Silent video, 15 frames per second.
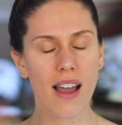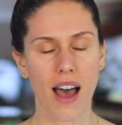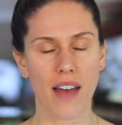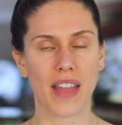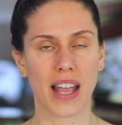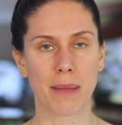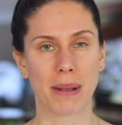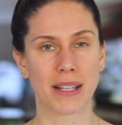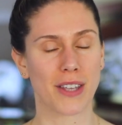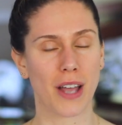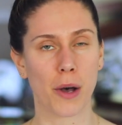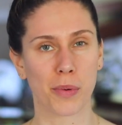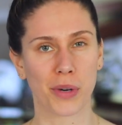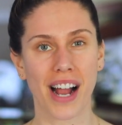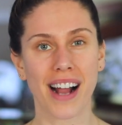Unlike
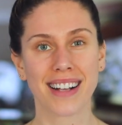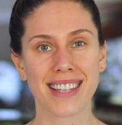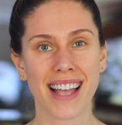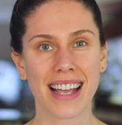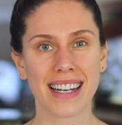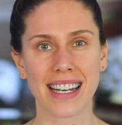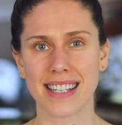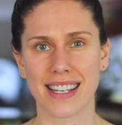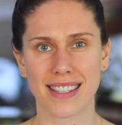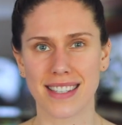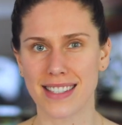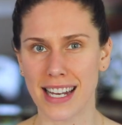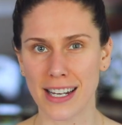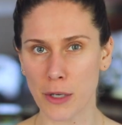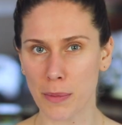benzoyl peroxide, it doesn't
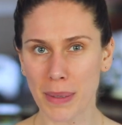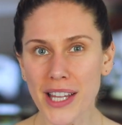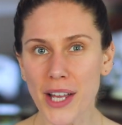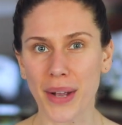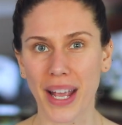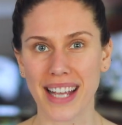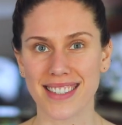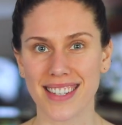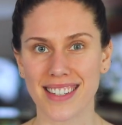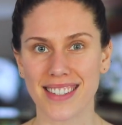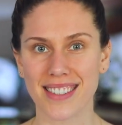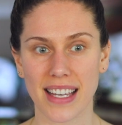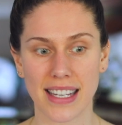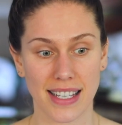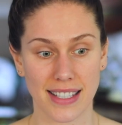stain your
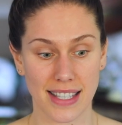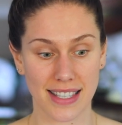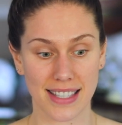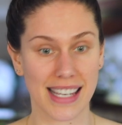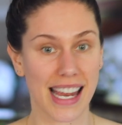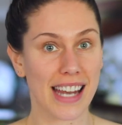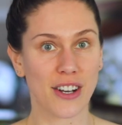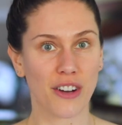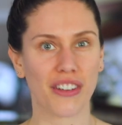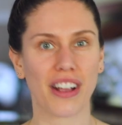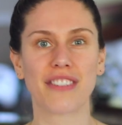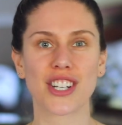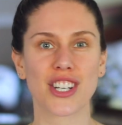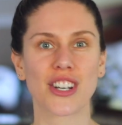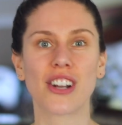pillowcases, it doesn't stain your
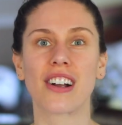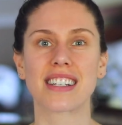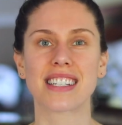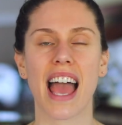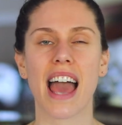favorite shirt,